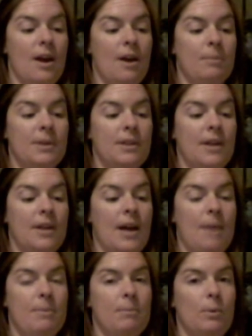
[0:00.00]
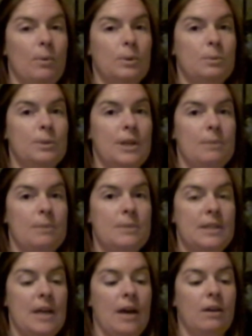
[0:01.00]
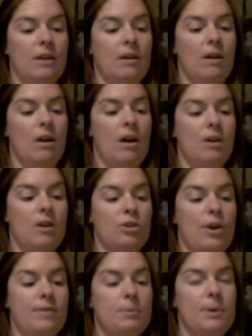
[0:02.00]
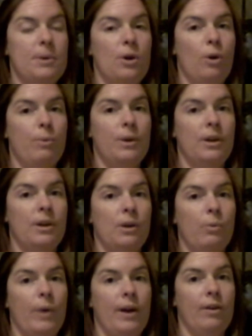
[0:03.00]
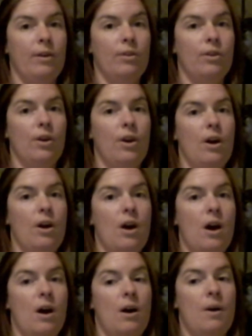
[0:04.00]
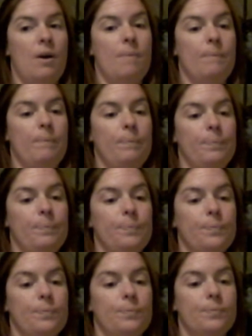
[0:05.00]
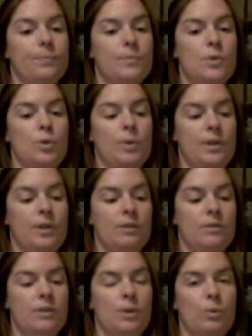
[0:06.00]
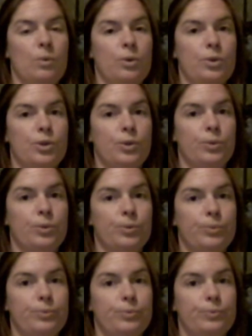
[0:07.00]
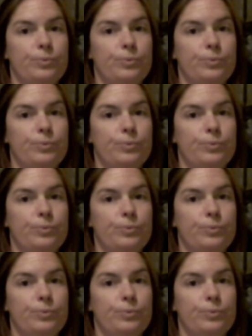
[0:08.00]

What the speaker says: I mean, they happen multiple times a day. You have to be open and aware um, to it in order to